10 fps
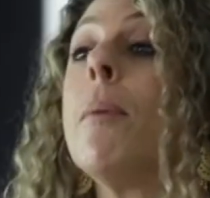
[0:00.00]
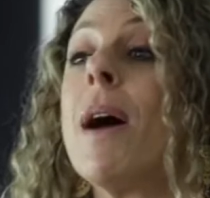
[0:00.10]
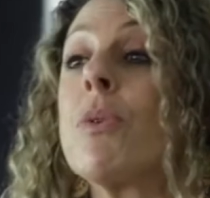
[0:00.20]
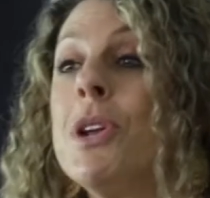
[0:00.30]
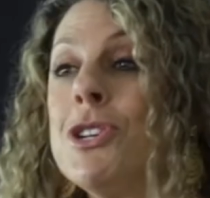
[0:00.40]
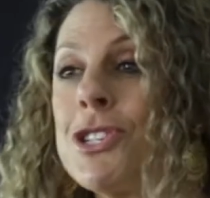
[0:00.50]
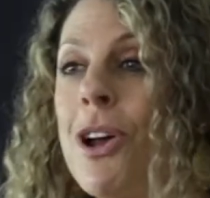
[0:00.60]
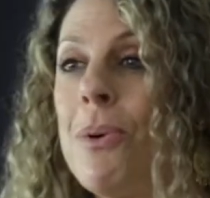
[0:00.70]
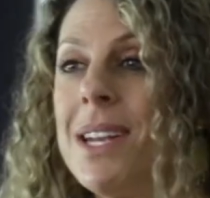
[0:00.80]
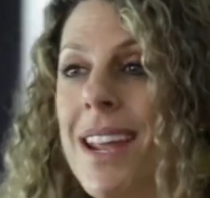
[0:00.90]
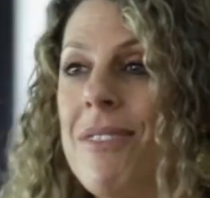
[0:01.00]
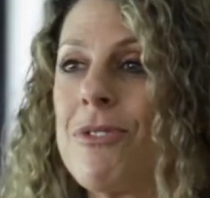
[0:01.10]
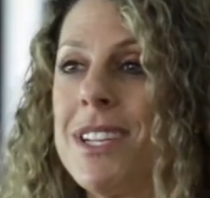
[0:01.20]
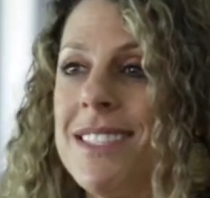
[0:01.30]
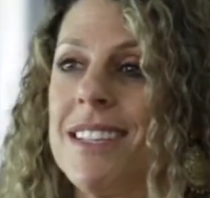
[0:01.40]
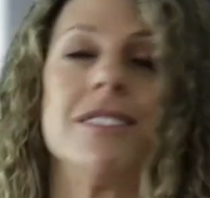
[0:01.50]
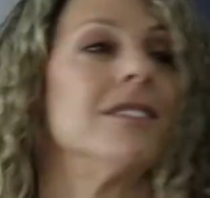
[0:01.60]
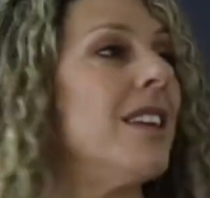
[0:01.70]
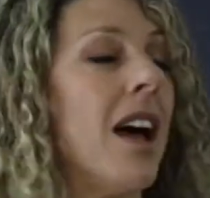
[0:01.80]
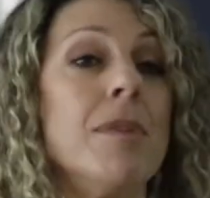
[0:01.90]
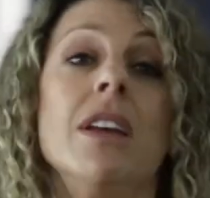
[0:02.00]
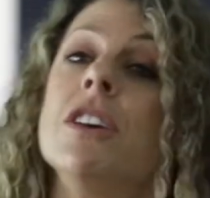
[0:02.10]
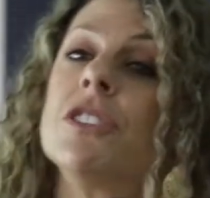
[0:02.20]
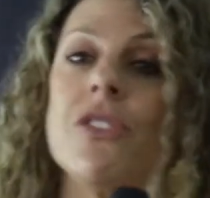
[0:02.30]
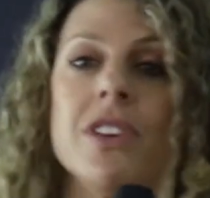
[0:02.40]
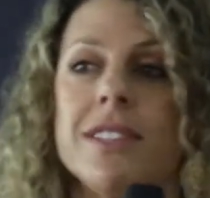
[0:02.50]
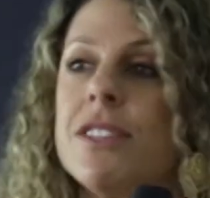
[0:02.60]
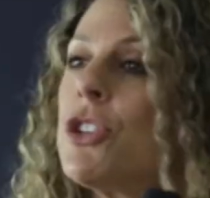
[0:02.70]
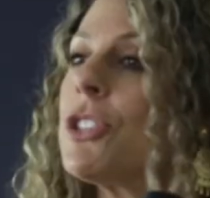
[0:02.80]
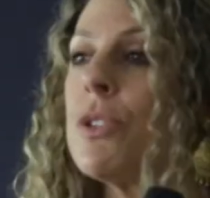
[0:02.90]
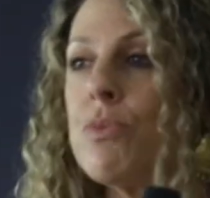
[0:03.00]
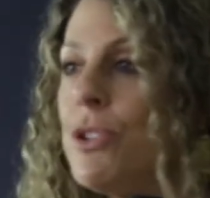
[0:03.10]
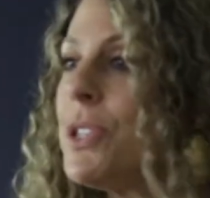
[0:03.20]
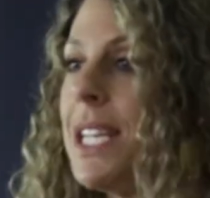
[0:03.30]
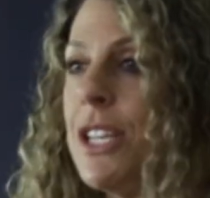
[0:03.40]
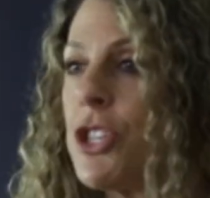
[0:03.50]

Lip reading: but we show it every single time. So this is just a routine